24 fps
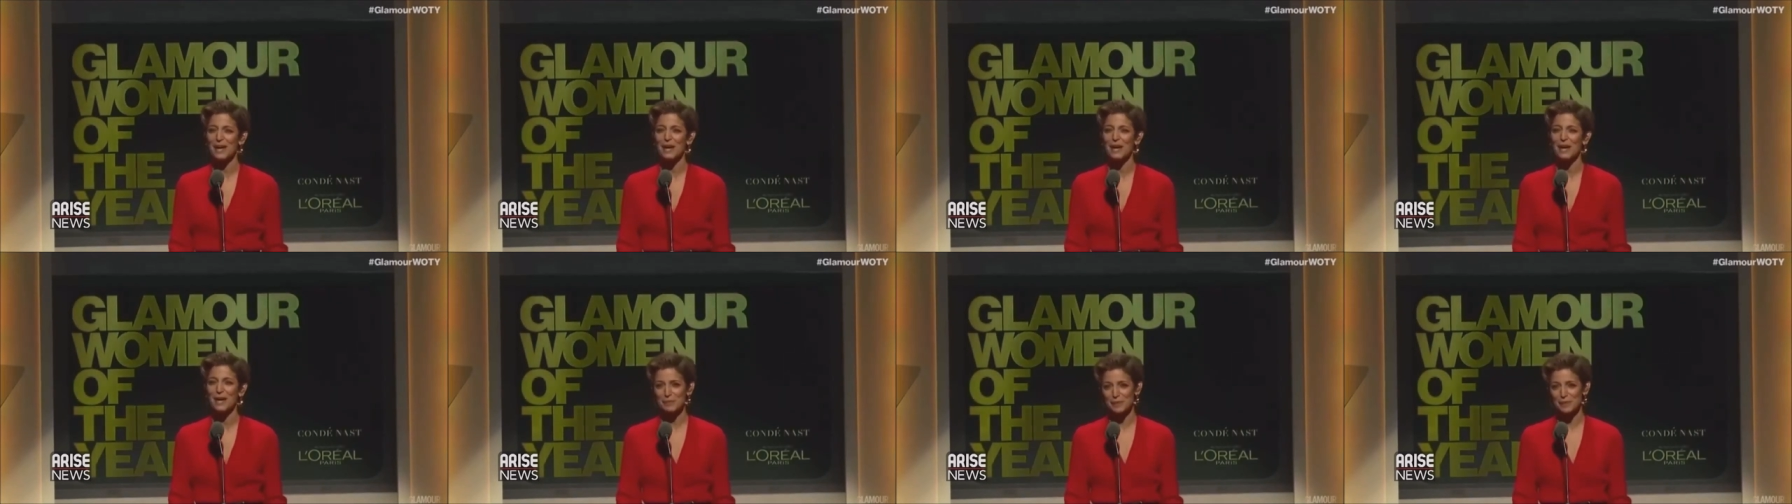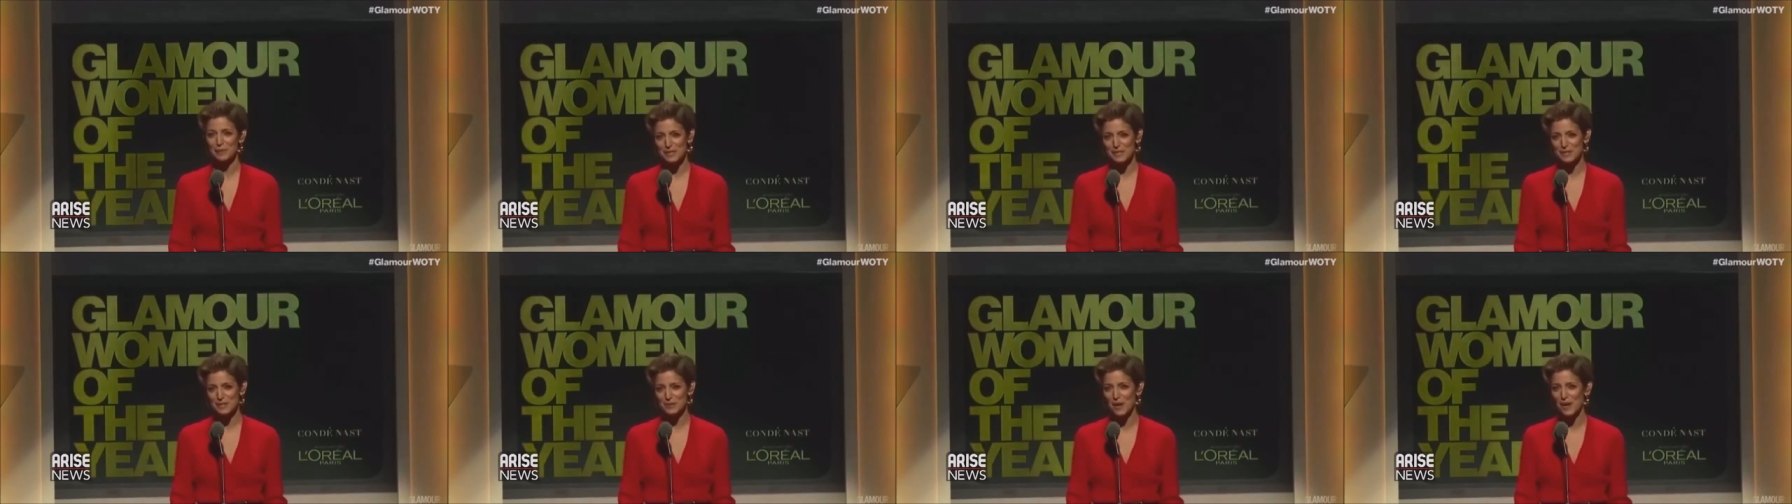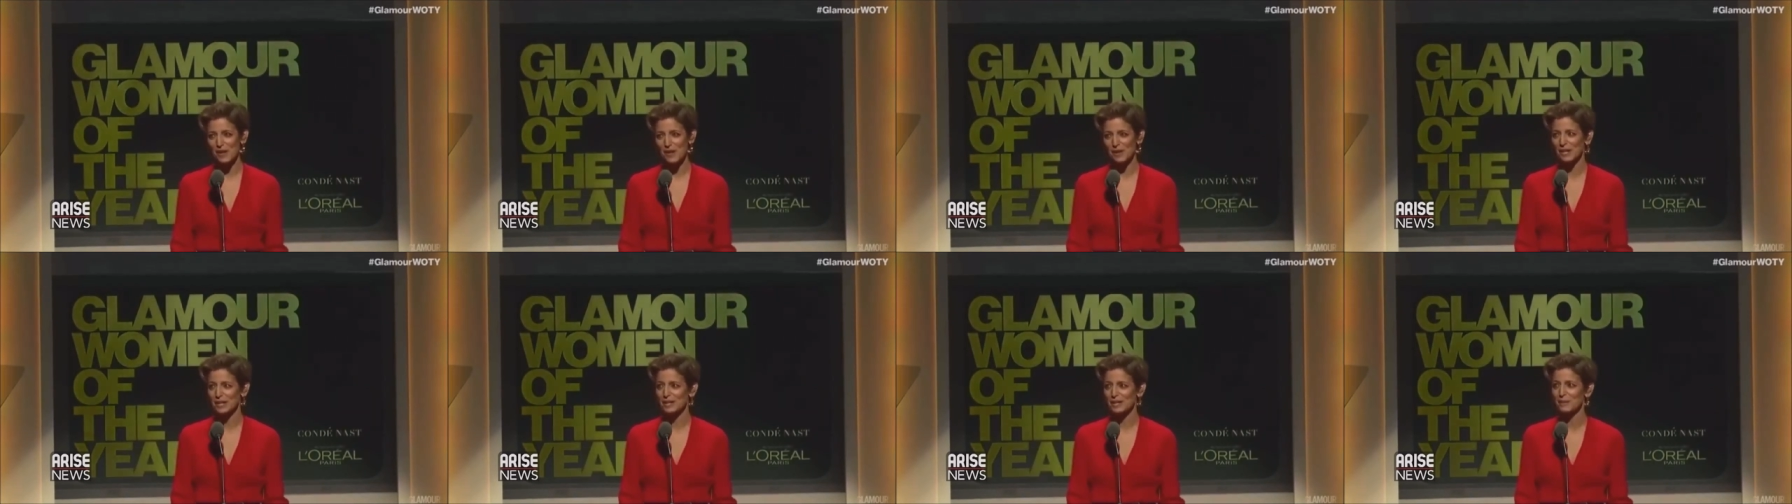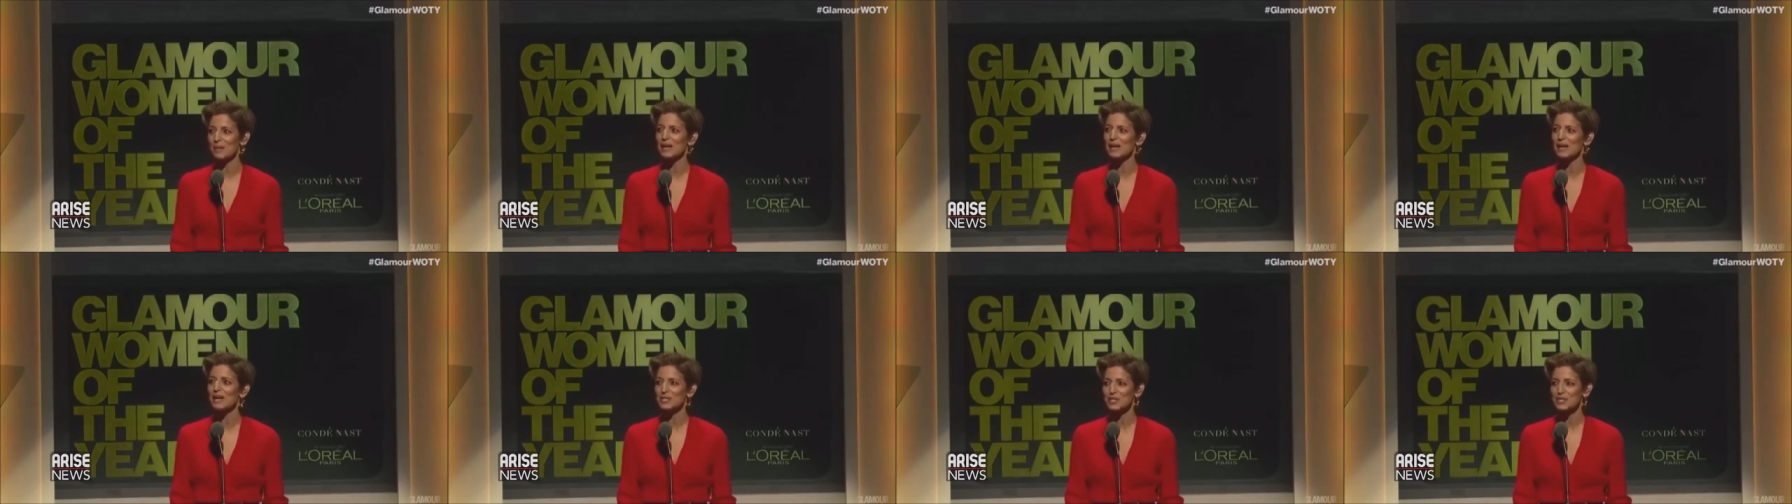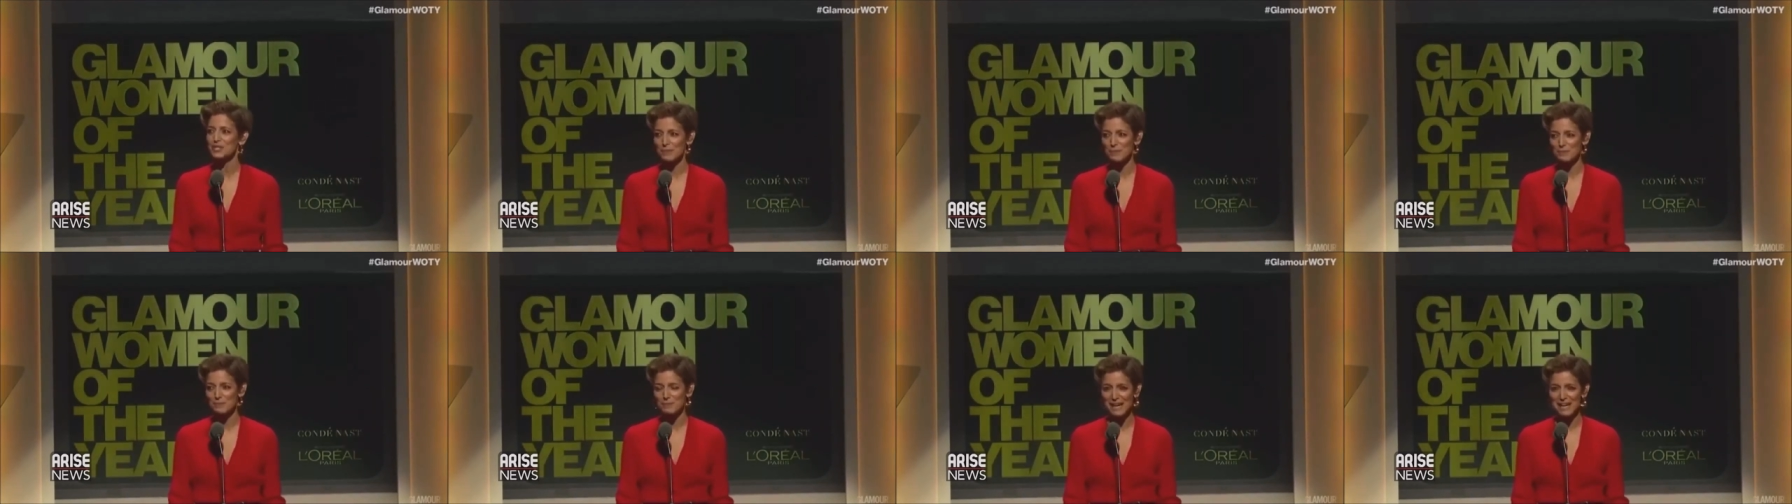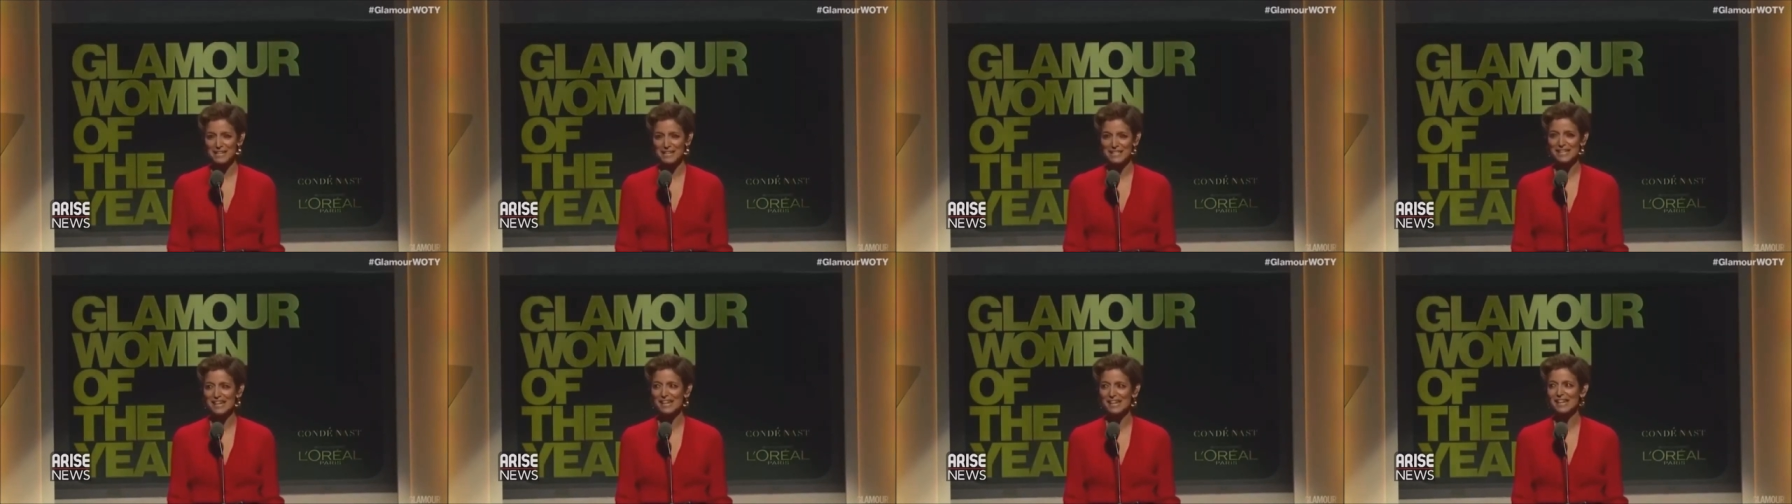Please welcome
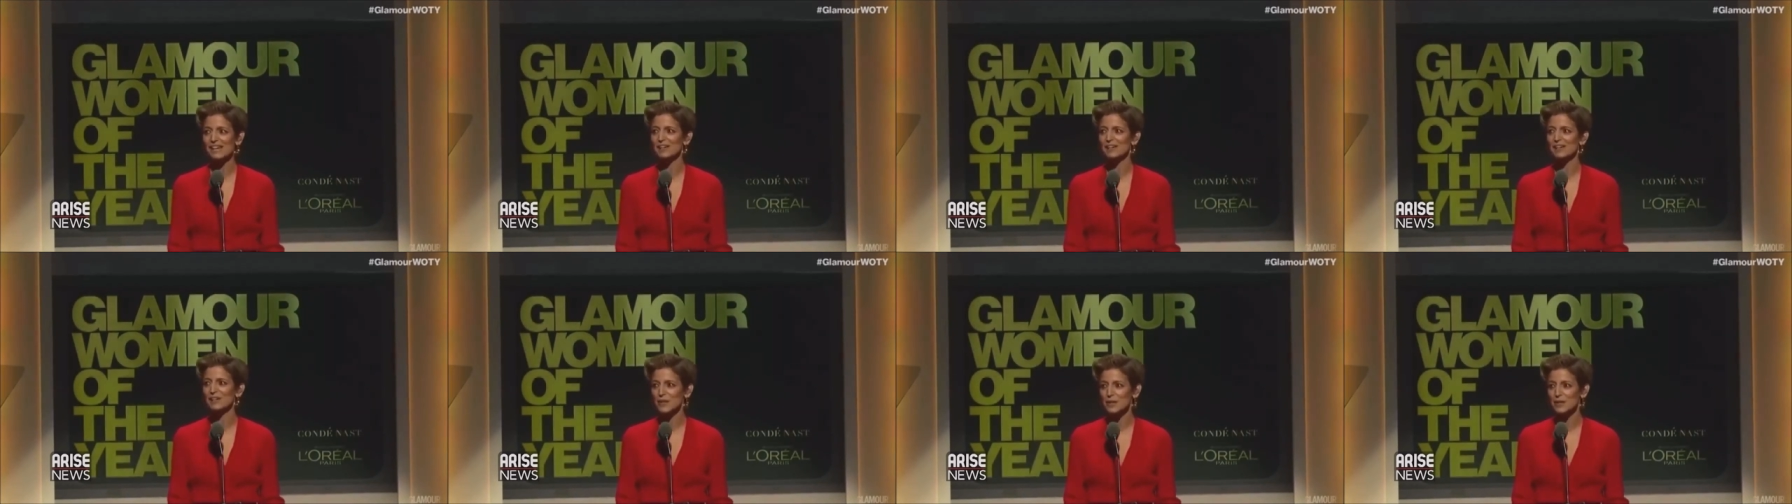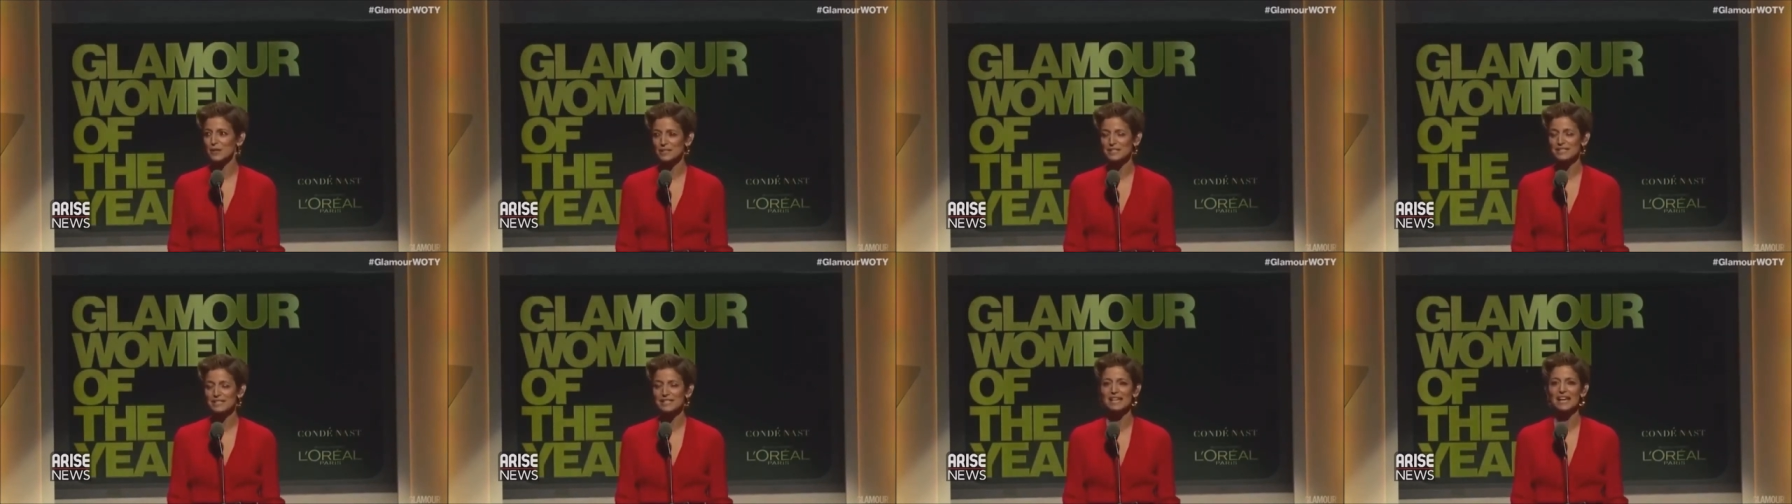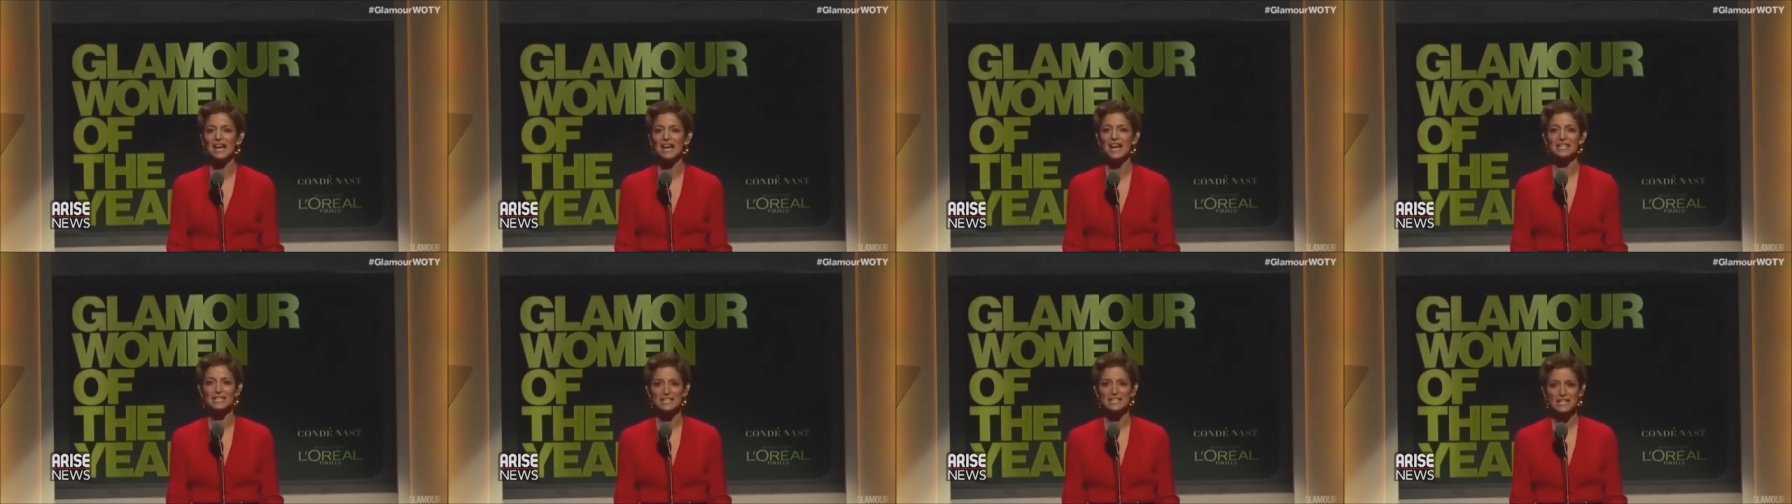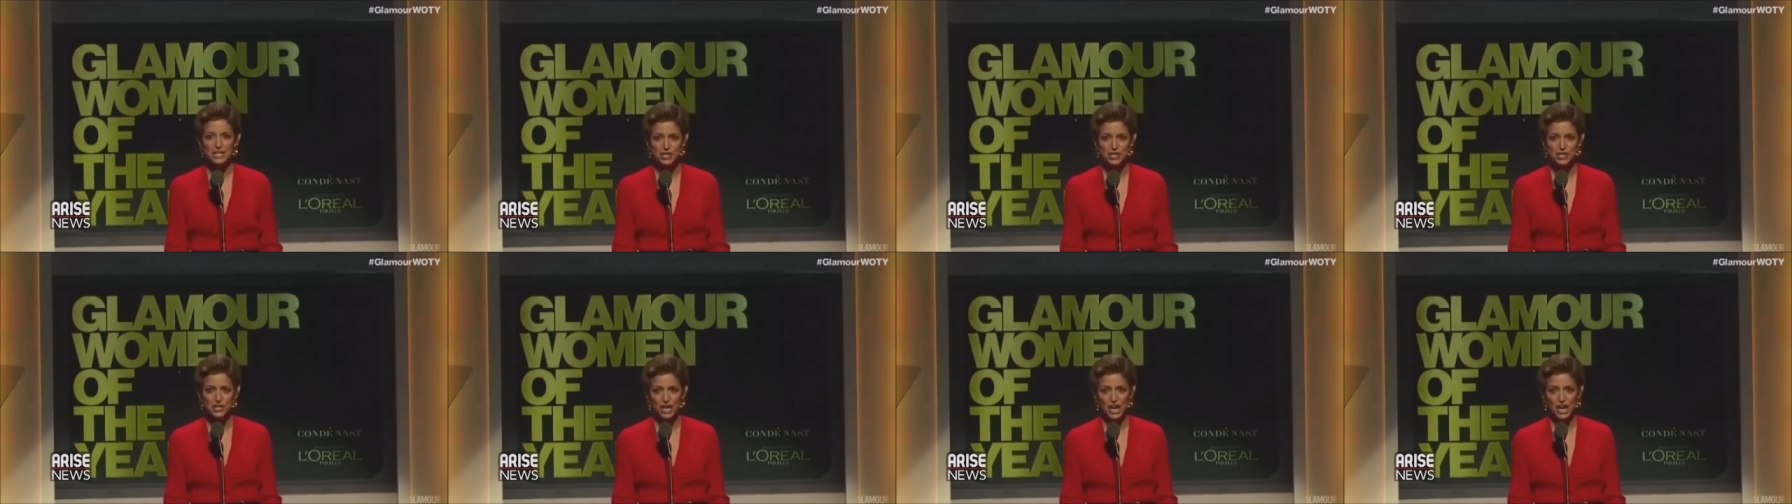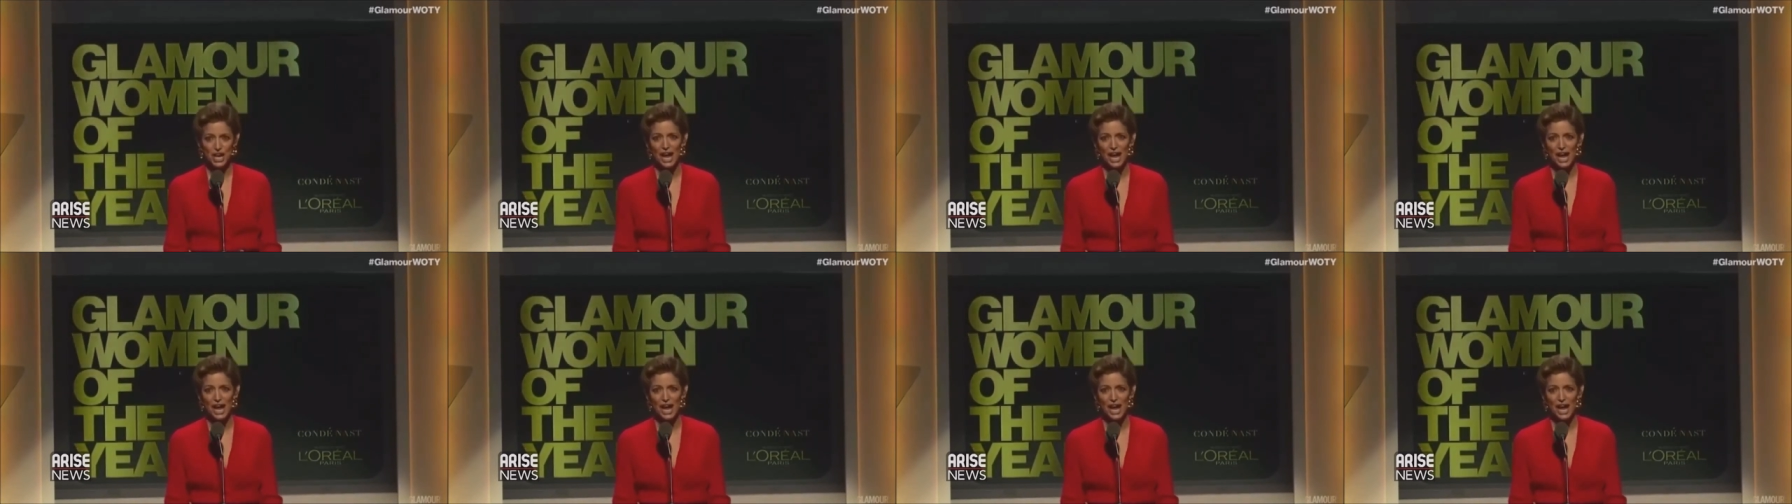Chimamanda Ngozi Adichie.